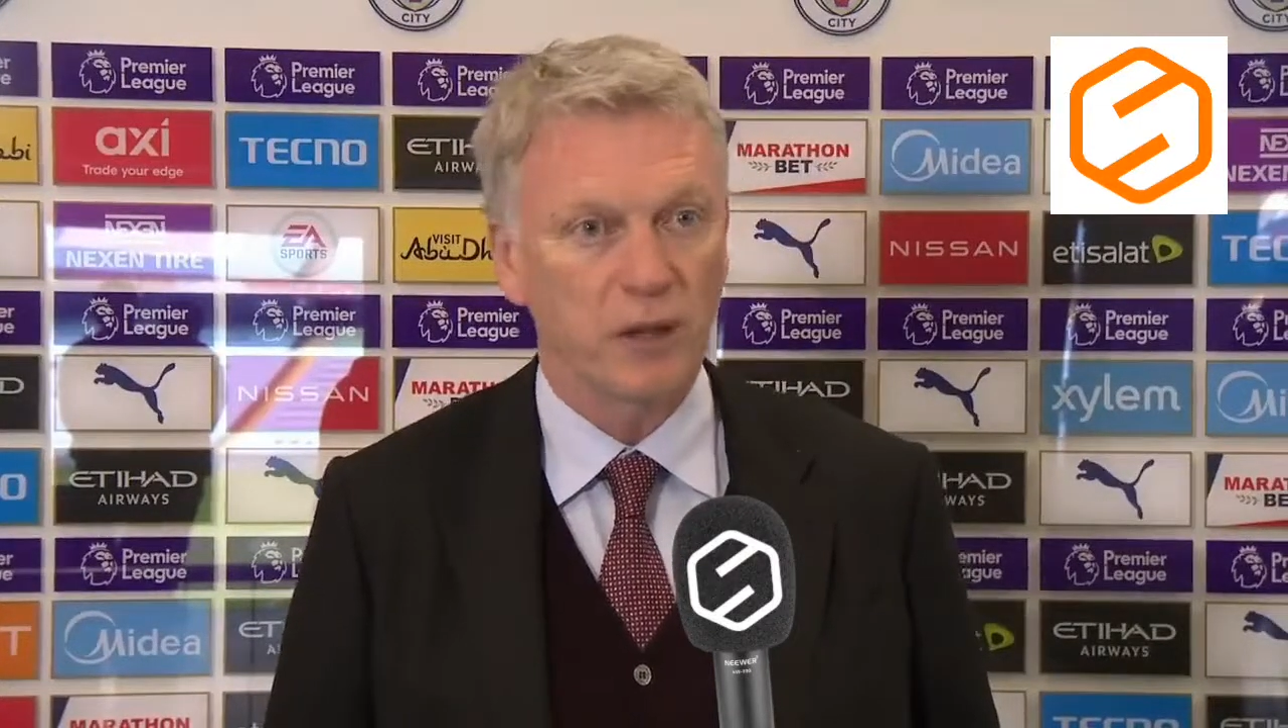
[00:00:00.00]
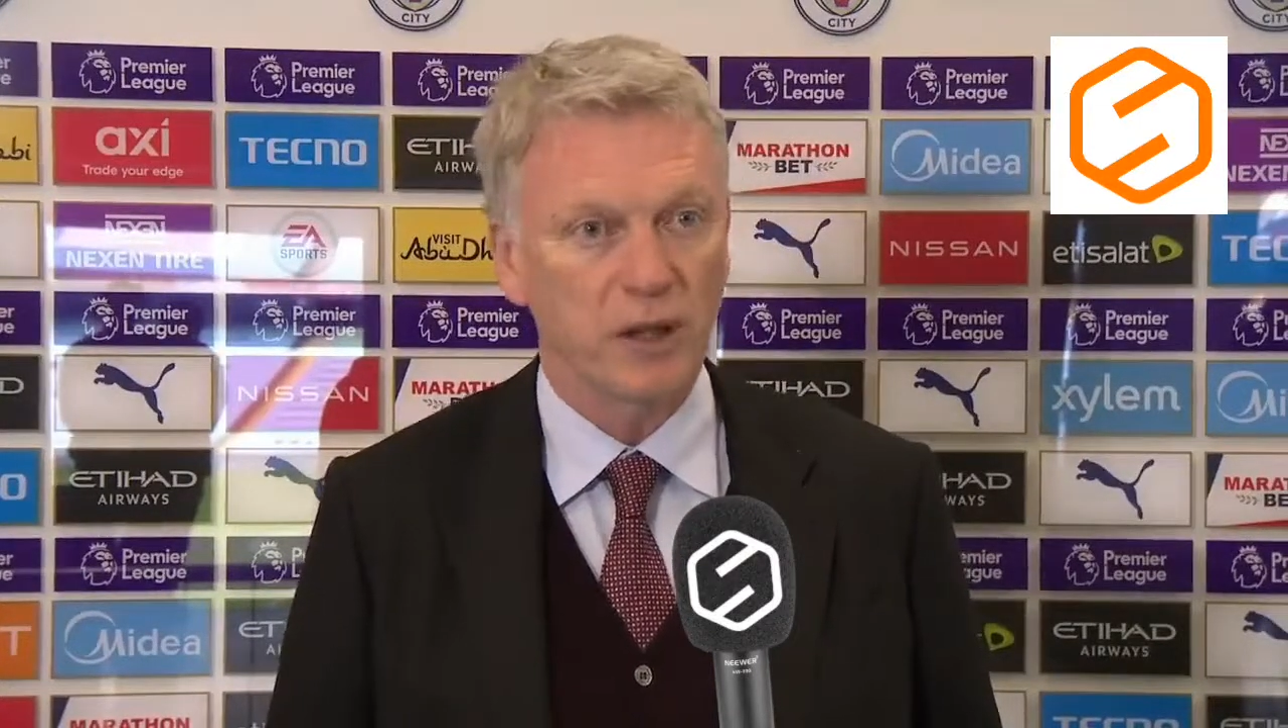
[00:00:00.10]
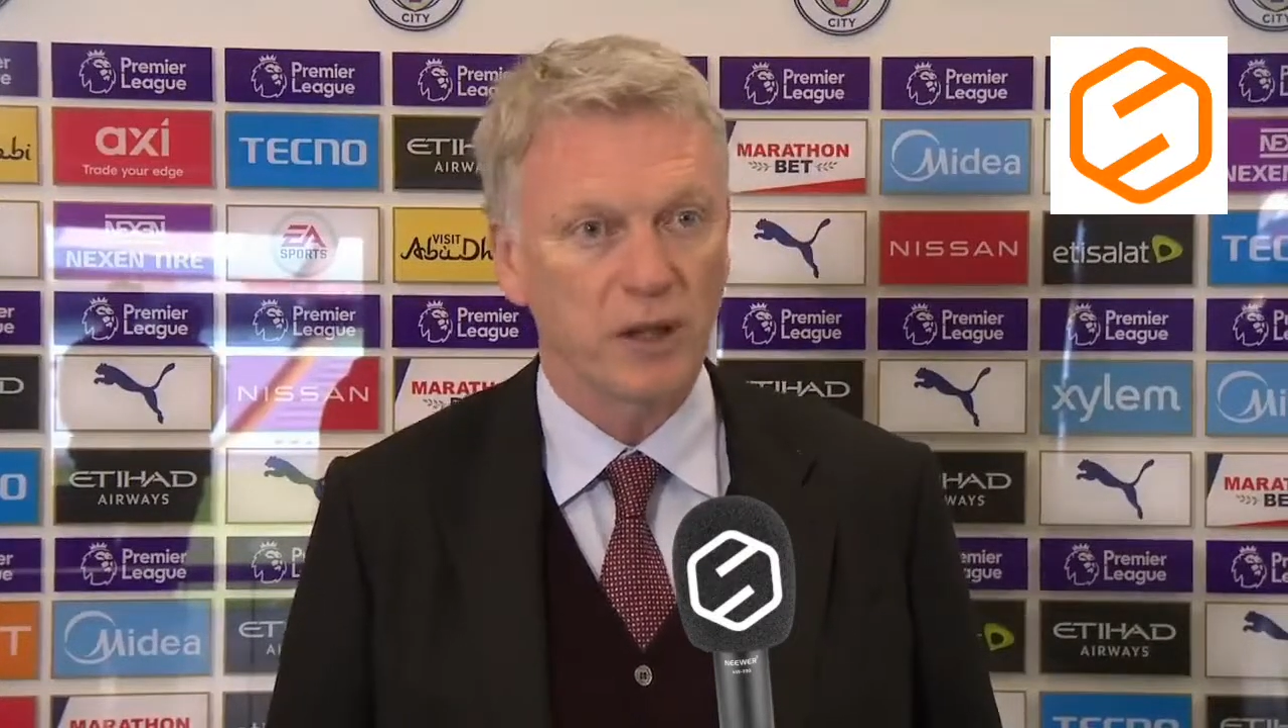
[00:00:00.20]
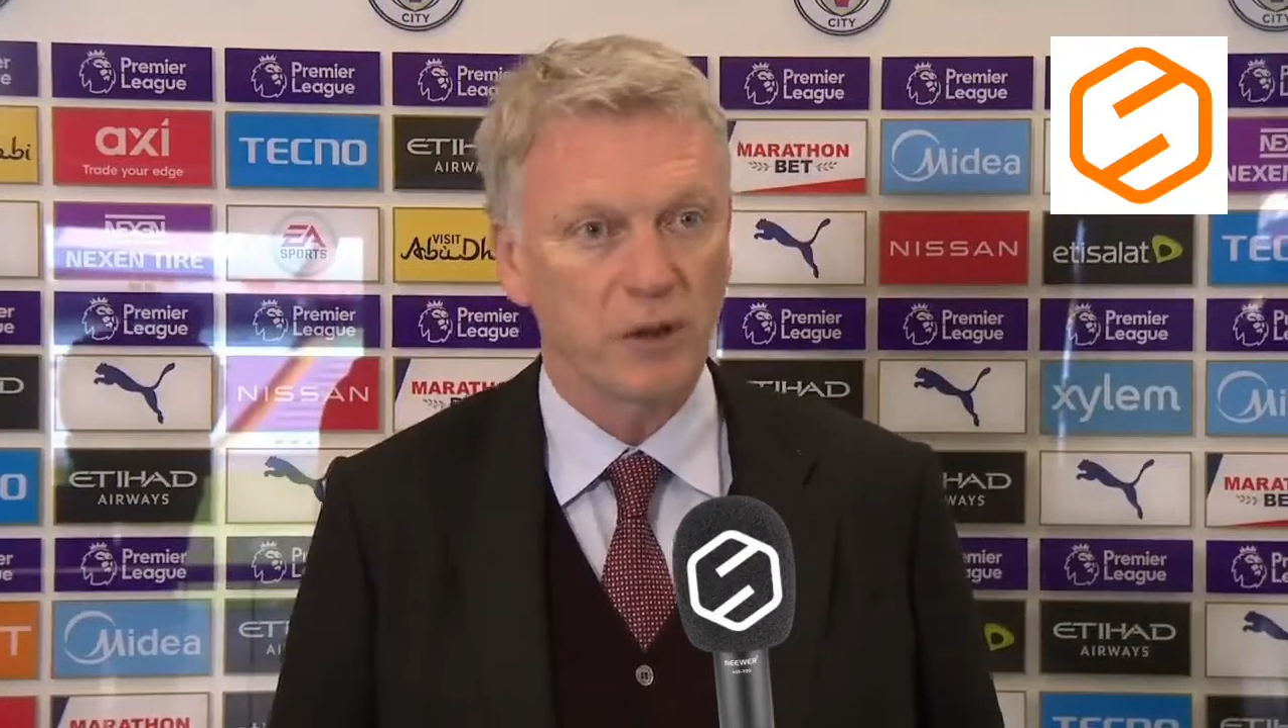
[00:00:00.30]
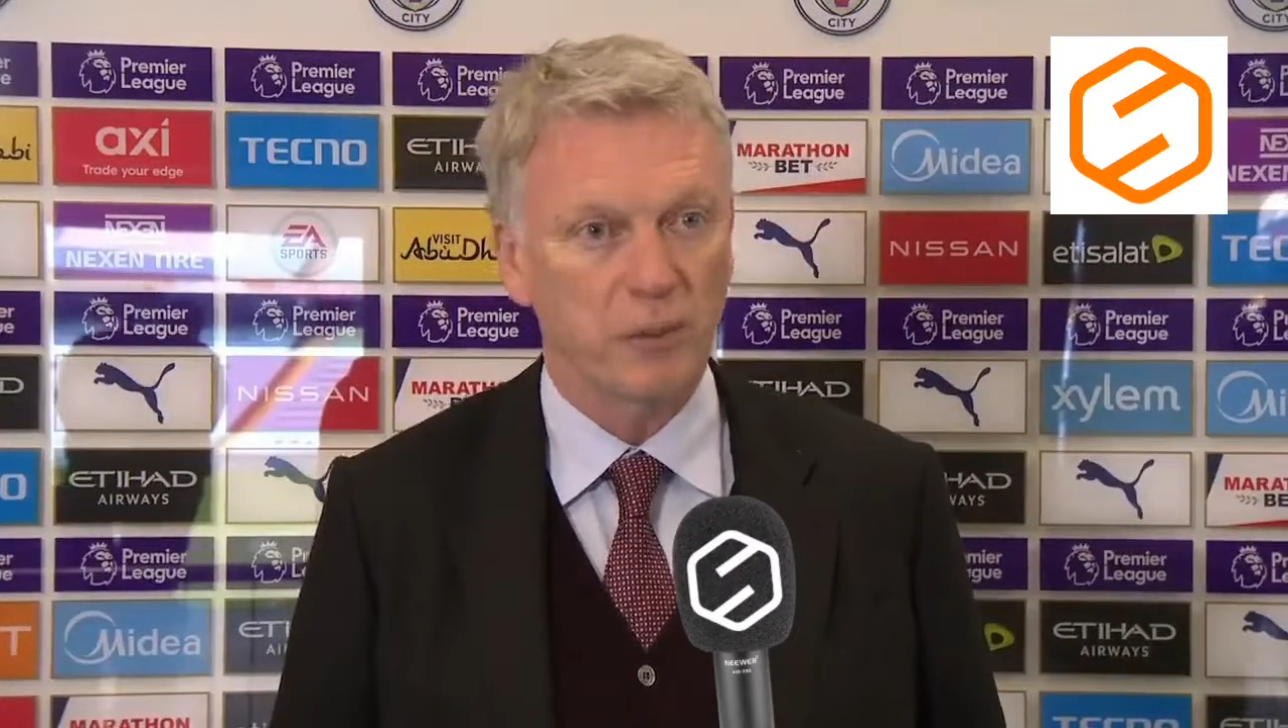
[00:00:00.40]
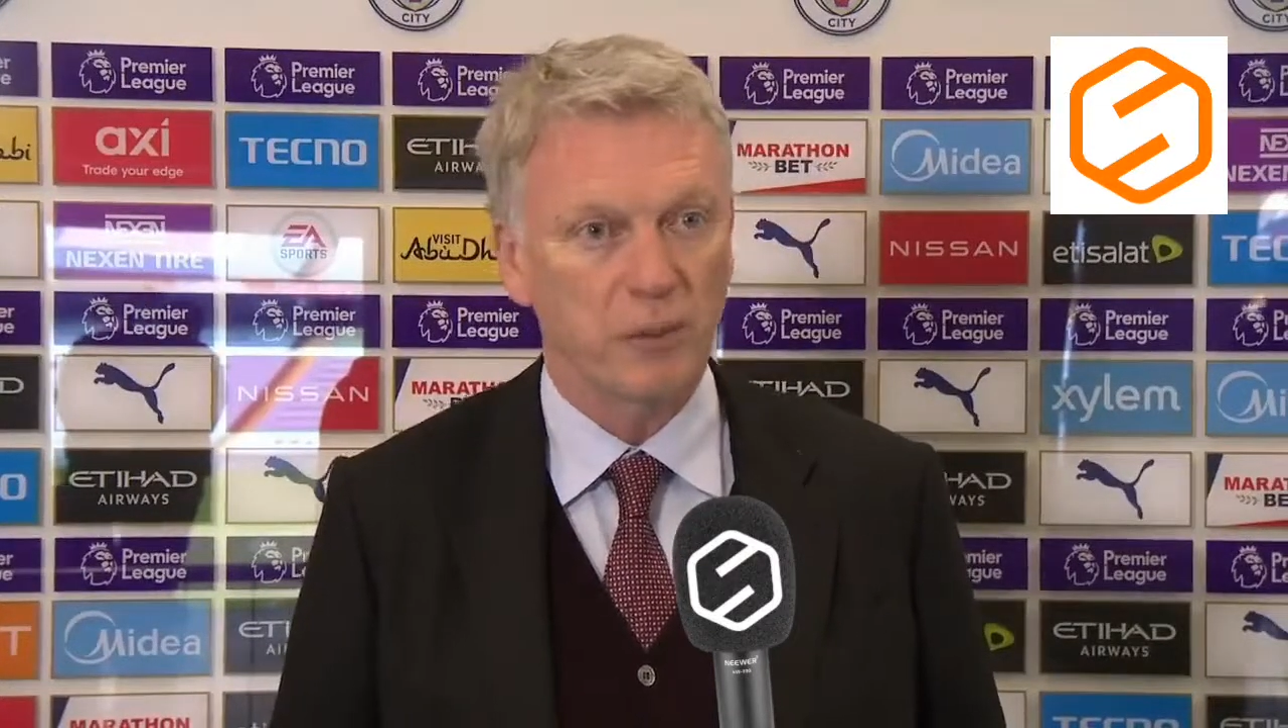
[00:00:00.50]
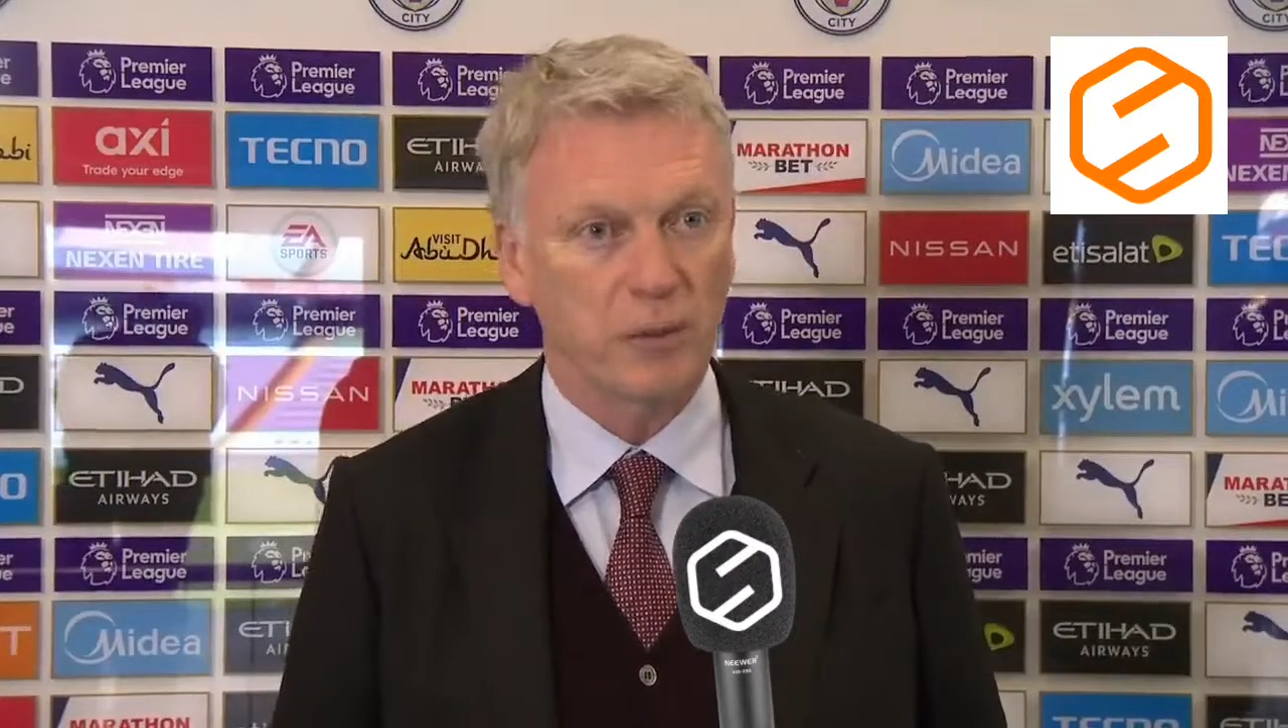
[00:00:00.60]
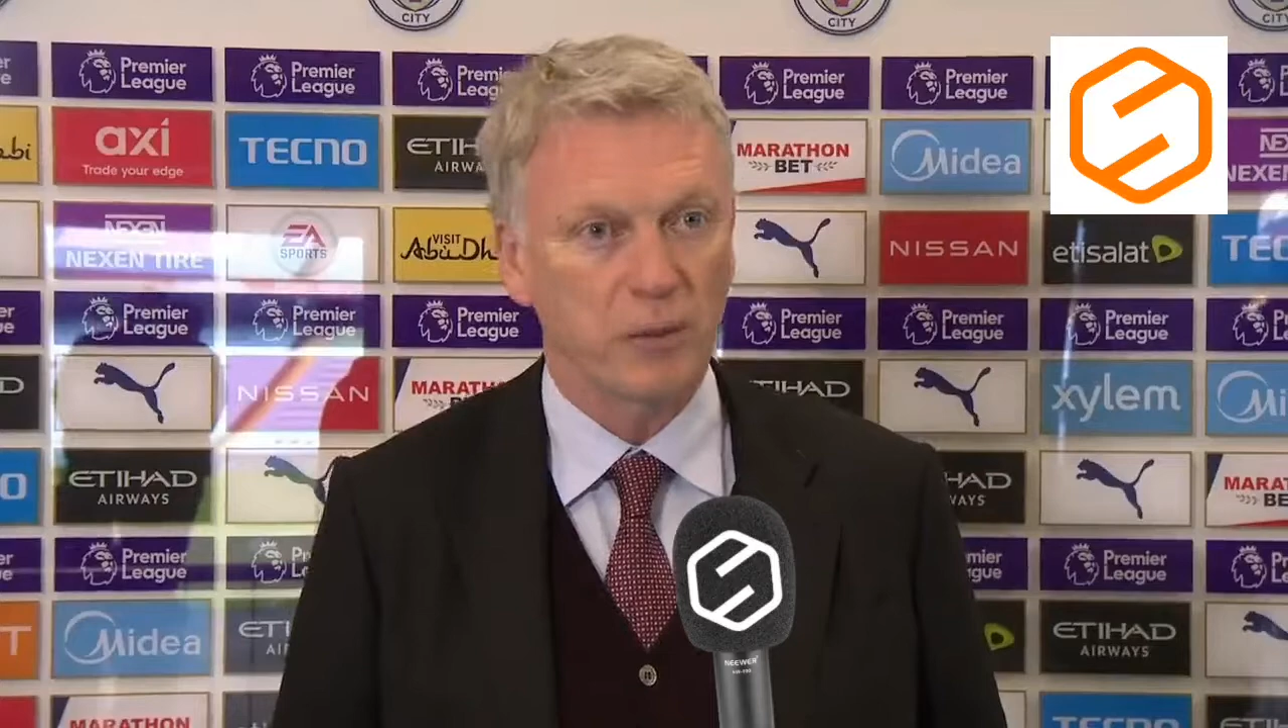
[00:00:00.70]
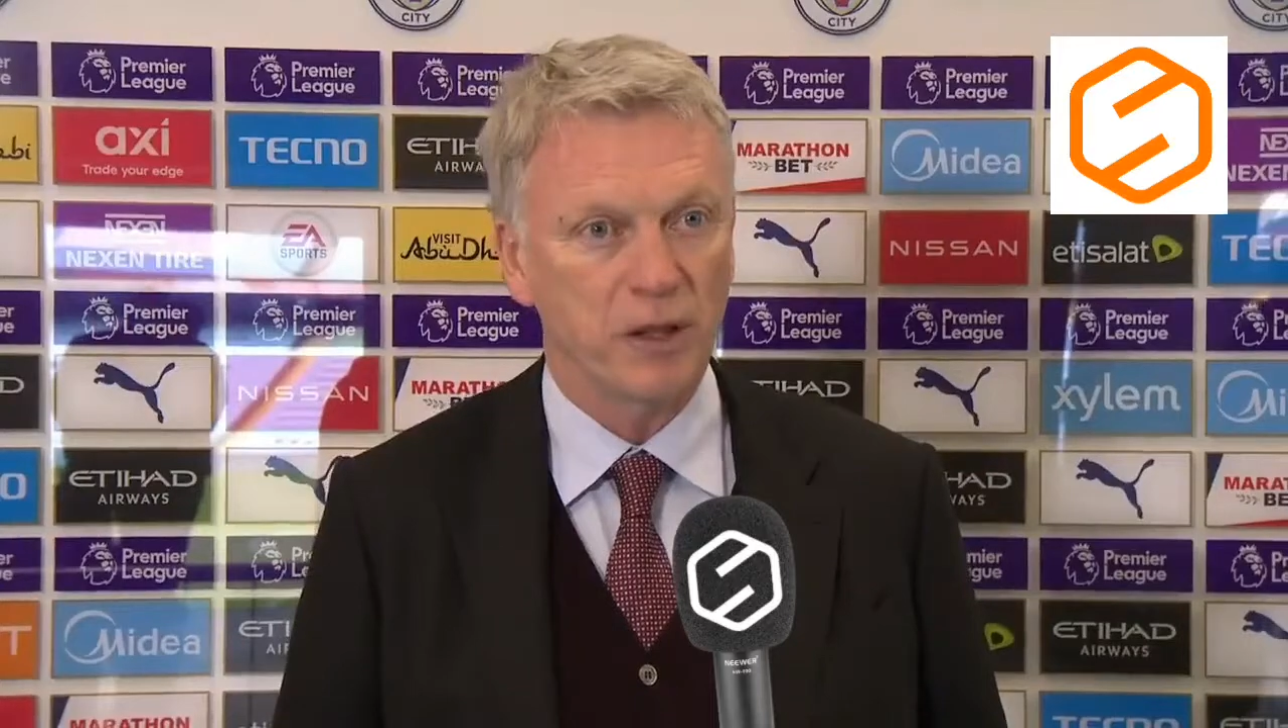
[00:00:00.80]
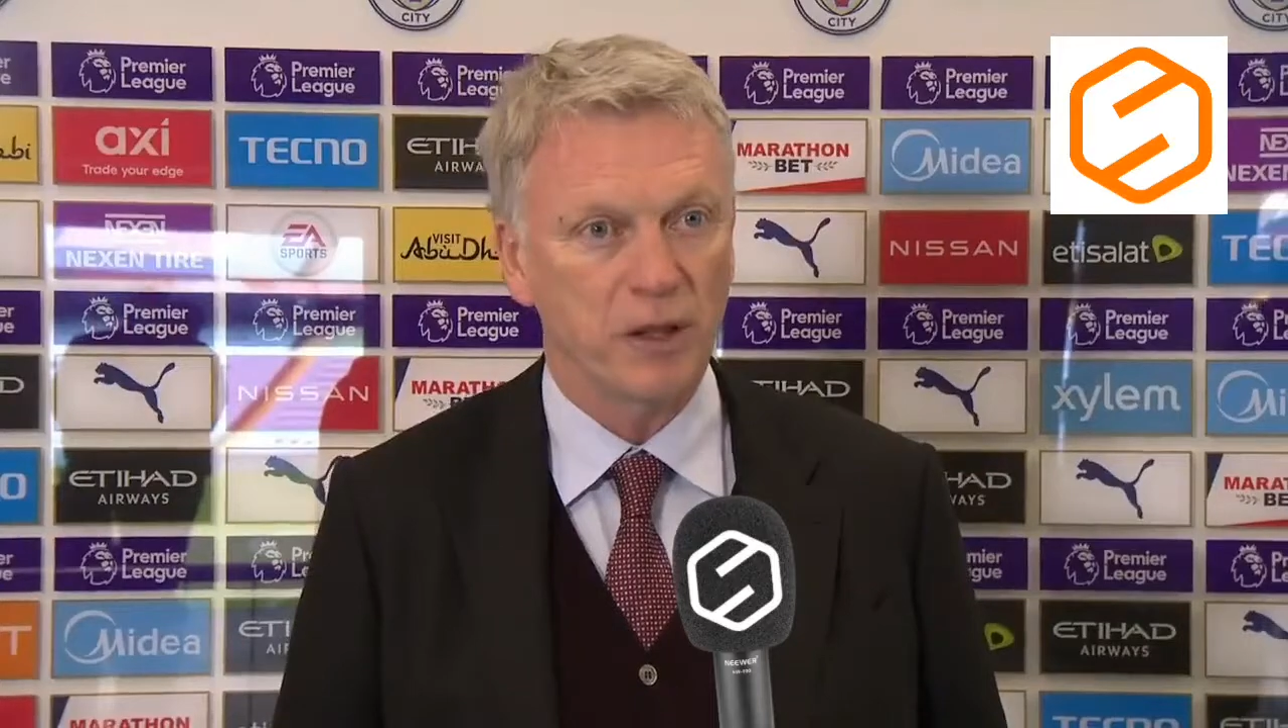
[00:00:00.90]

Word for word: fifth bottom of the league